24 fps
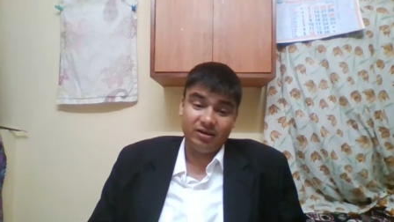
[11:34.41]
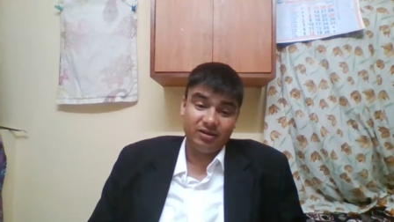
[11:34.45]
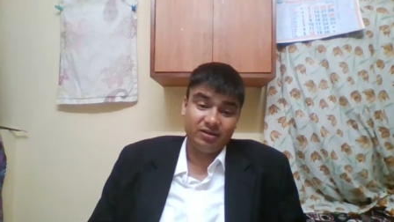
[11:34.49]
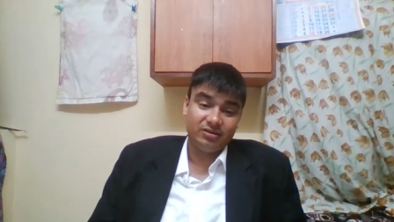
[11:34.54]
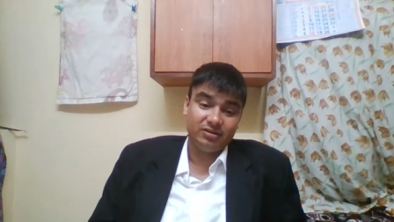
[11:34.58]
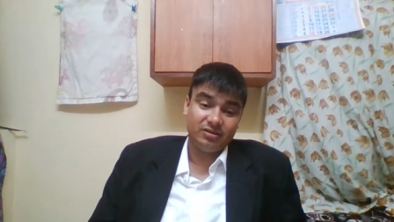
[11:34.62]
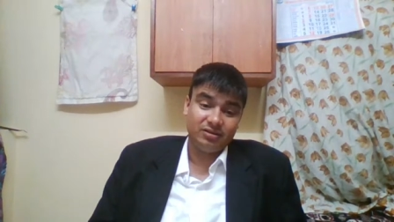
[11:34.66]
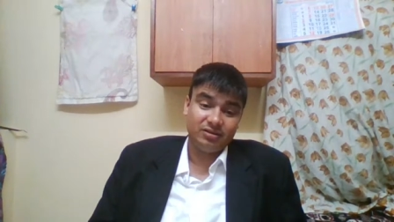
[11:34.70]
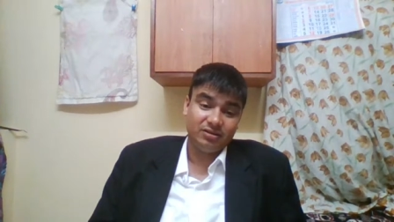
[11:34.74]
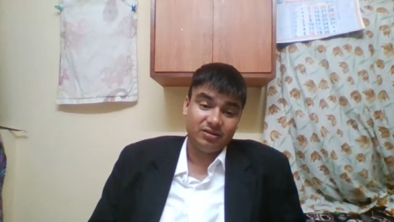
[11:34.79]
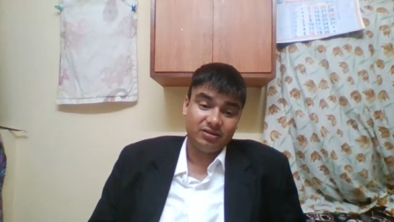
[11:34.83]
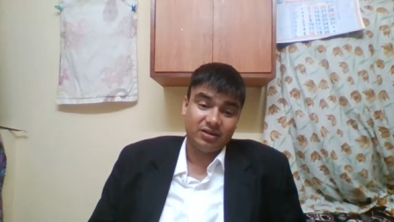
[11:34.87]

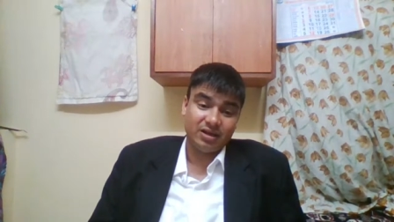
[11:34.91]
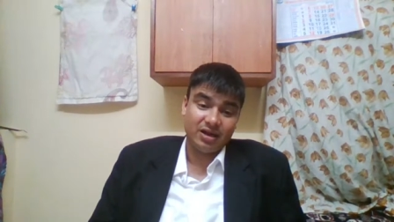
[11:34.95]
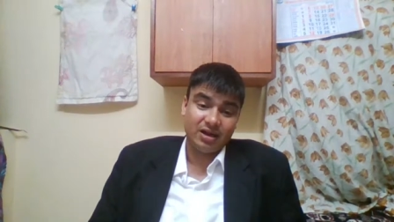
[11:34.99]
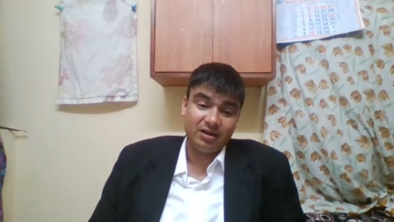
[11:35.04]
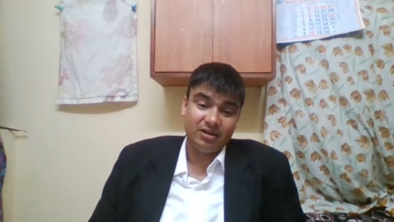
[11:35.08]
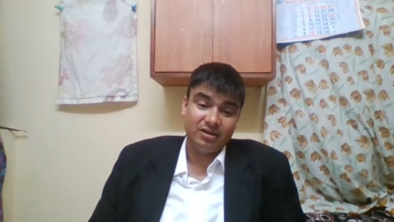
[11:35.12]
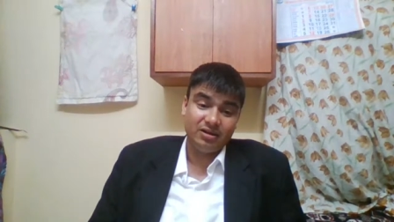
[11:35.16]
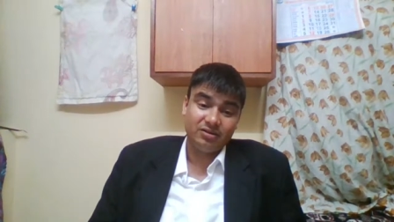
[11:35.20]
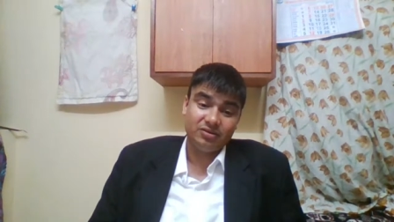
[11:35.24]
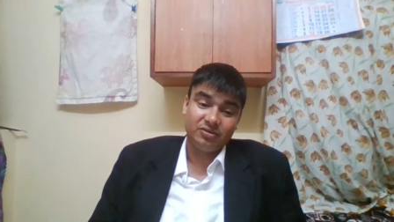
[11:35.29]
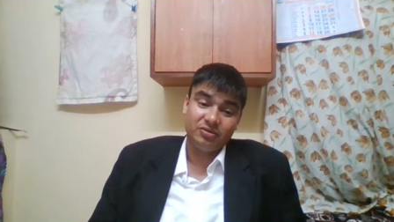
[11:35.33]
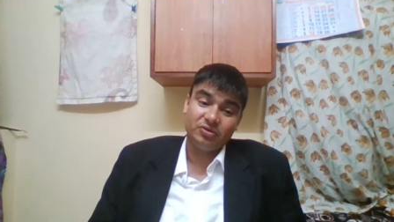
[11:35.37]
that
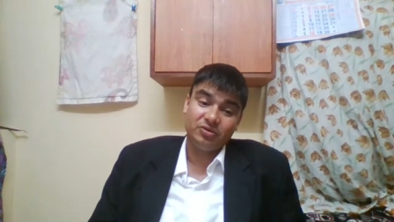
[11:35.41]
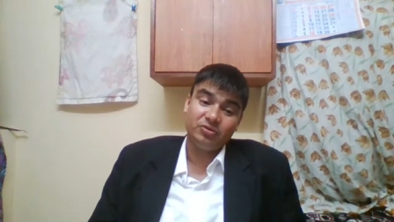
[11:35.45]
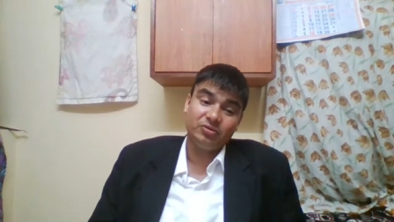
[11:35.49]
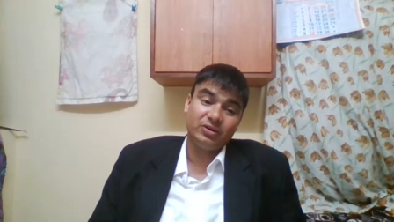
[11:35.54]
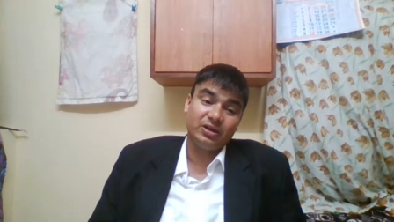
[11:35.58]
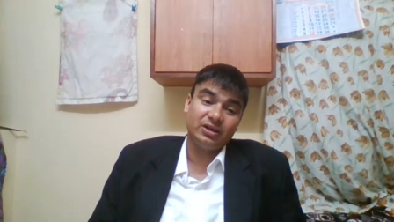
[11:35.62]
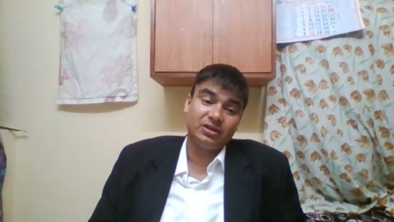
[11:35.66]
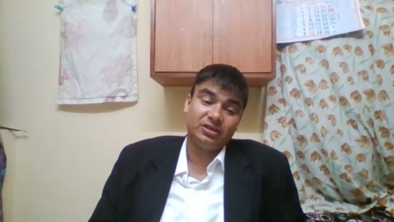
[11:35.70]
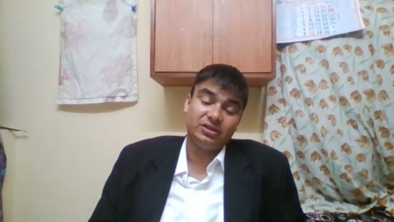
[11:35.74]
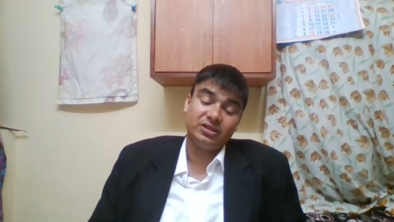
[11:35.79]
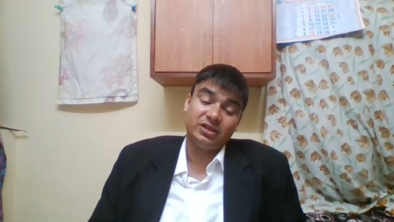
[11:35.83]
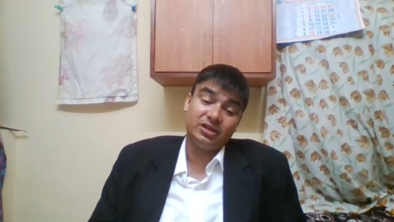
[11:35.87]
you
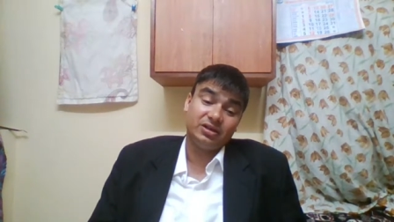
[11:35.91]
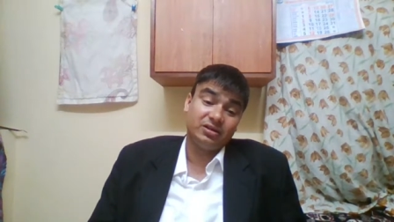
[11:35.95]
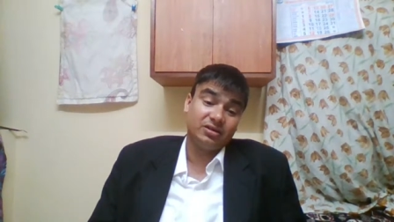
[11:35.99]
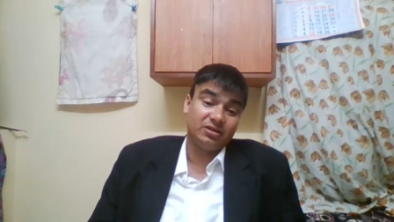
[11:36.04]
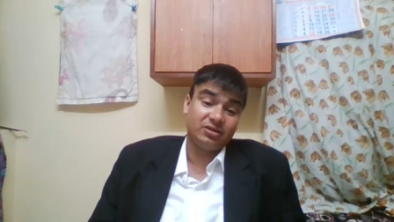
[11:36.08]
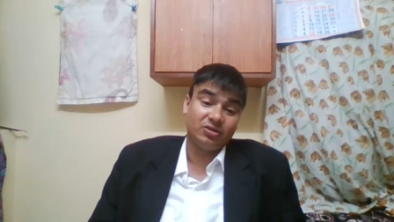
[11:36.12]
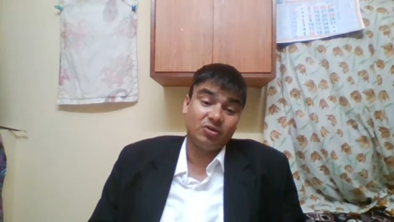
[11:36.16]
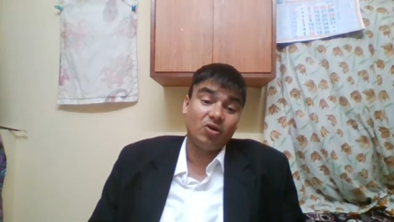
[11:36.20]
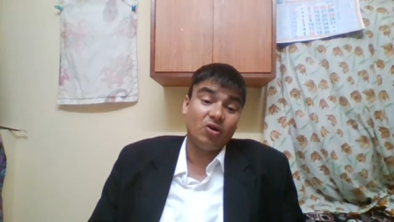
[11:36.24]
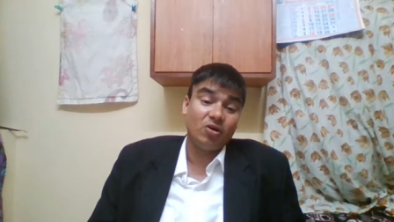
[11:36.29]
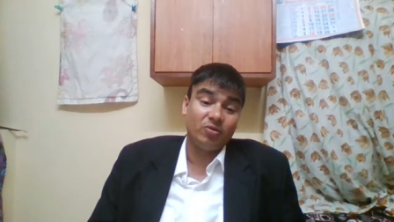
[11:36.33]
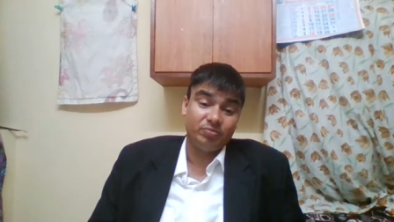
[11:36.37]
can take a
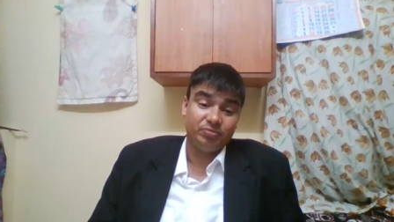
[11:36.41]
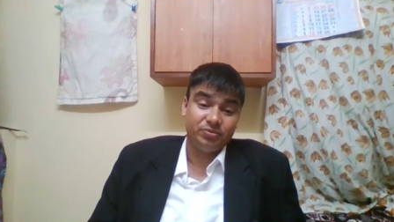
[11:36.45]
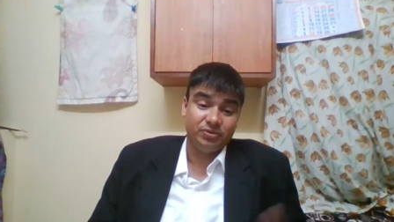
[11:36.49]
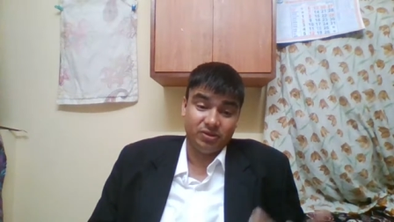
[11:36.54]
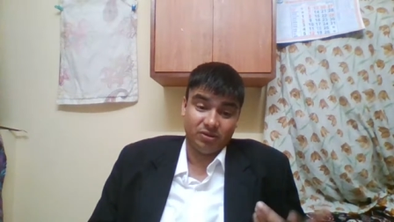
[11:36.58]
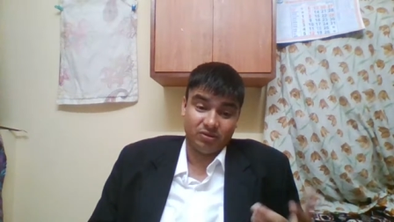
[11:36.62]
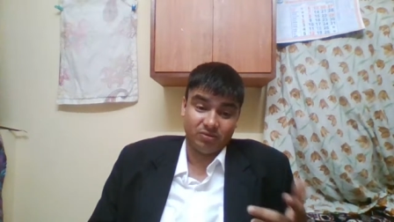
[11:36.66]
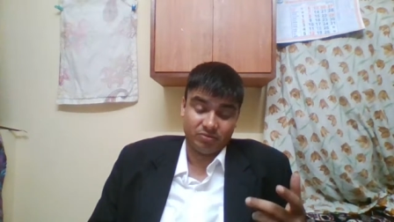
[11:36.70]
copy of